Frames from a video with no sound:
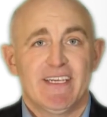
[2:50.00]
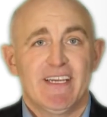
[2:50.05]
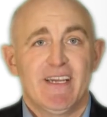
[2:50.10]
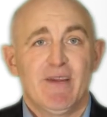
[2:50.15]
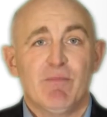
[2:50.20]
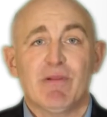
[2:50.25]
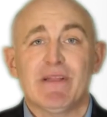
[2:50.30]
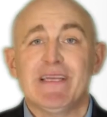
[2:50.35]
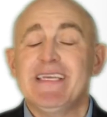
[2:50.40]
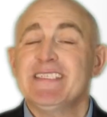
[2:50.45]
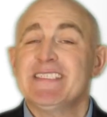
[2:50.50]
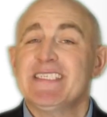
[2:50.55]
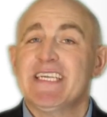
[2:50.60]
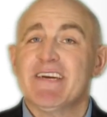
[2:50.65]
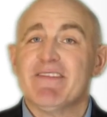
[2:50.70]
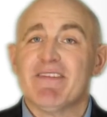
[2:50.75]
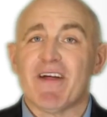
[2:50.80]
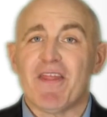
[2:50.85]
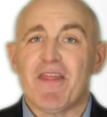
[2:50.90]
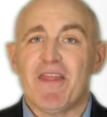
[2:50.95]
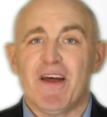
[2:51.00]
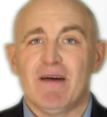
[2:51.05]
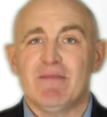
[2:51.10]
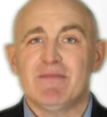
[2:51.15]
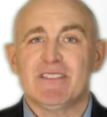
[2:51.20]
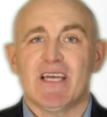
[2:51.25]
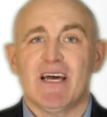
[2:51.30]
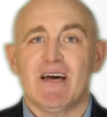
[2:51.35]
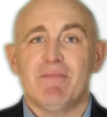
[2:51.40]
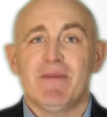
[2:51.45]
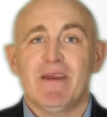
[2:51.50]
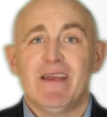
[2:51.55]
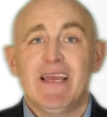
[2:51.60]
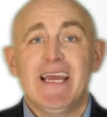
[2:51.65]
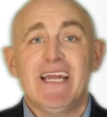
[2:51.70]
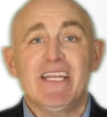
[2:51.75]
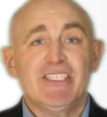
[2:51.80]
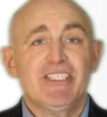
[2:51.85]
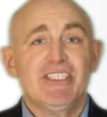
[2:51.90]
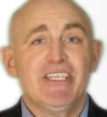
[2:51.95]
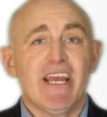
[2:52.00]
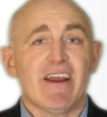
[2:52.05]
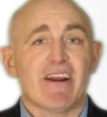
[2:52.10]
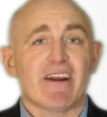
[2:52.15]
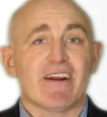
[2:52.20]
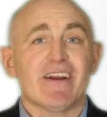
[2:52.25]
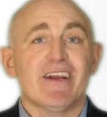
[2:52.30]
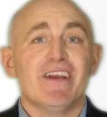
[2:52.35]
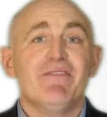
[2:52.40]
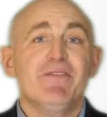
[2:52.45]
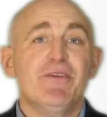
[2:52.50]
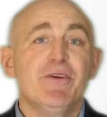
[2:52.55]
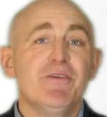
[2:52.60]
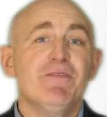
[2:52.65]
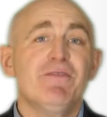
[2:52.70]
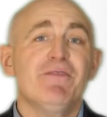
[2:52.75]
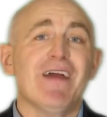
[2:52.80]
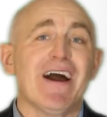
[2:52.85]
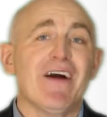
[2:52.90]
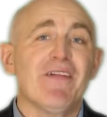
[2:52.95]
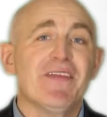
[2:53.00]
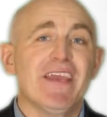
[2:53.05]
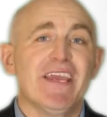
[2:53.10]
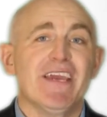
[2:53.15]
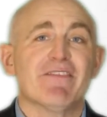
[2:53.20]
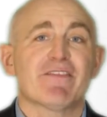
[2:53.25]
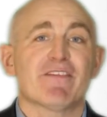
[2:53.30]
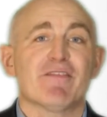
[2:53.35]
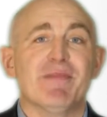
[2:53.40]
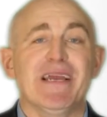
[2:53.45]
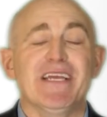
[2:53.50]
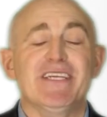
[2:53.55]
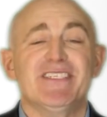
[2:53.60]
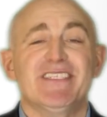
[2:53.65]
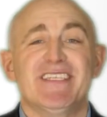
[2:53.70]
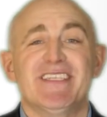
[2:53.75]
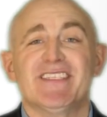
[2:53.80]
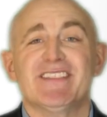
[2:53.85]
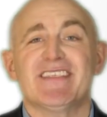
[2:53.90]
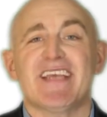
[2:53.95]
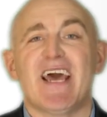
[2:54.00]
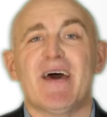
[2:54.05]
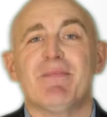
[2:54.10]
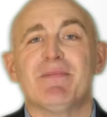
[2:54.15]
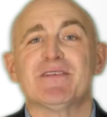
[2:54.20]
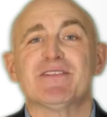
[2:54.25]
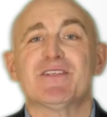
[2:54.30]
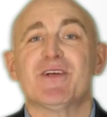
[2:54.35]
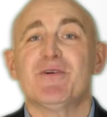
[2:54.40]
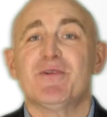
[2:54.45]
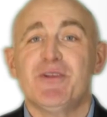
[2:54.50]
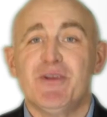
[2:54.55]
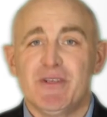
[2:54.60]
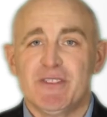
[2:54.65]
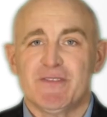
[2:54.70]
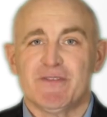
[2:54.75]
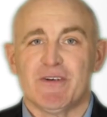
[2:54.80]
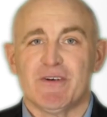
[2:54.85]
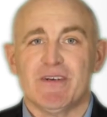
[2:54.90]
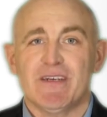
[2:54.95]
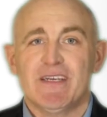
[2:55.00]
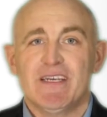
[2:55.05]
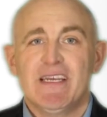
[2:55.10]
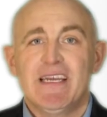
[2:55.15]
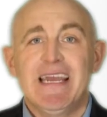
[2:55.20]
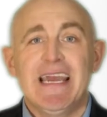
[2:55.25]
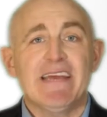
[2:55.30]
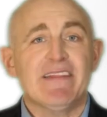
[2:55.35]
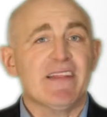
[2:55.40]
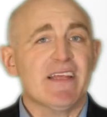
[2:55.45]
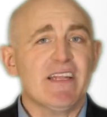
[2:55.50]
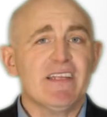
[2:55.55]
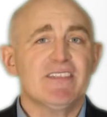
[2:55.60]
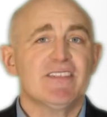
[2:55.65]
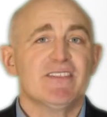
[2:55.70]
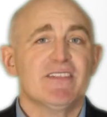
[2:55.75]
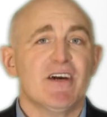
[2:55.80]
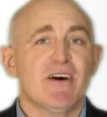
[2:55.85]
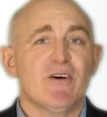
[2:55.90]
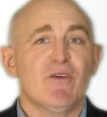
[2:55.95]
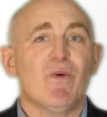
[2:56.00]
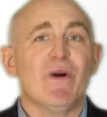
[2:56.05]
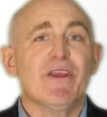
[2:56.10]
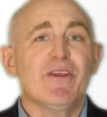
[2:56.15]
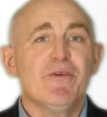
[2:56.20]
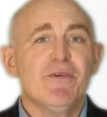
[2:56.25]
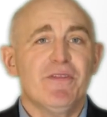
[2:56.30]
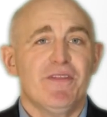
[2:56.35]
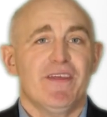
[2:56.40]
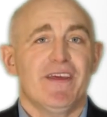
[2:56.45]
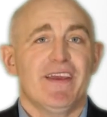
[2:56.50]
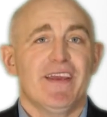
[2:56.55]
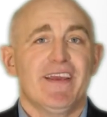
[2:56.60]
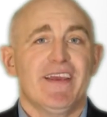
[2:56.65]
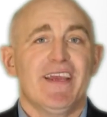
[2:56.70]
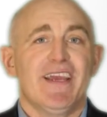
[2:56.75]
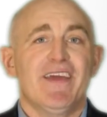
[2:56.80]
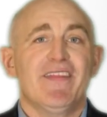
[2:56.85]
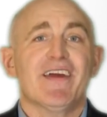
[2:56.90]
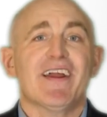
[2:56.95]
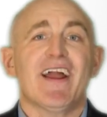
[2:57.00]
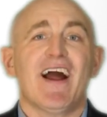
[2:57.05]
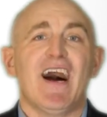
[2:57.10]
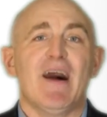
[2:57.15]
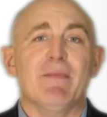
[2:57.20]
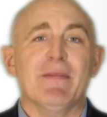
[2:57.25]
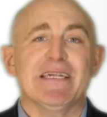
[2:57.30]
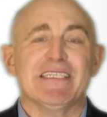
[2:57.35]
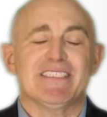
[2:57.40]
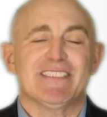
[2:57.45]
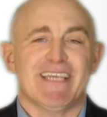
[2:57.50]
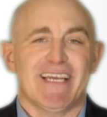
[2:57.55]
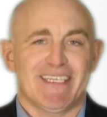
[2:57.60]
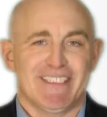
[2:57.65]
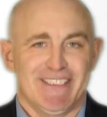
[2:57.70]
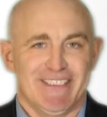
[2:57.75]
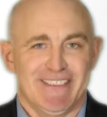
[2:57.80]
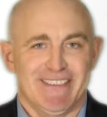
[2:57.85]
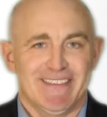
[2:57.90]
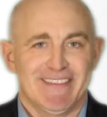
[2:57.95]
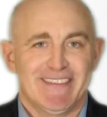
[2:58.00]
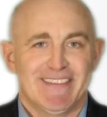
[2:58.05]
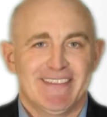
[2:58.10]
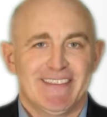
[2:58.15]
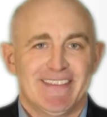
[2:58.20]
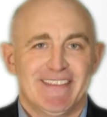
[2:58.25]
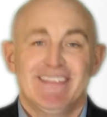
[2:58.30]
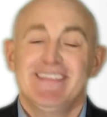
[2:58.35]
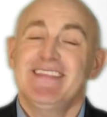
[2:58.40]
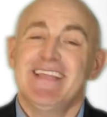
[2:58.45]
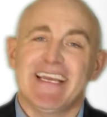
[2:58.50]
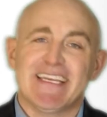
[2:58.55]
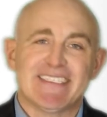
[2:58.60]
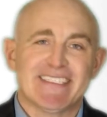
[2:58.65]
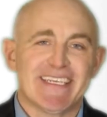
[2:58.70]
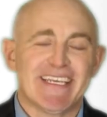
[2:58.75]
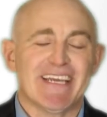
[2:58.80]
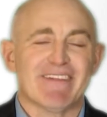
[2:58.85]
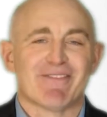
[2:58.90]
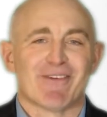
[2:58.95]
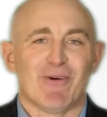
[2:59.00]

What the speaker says: Please give a thumbs up and share if you found the information in this episode useful, and let us know what you think in the comment section. Thanks again for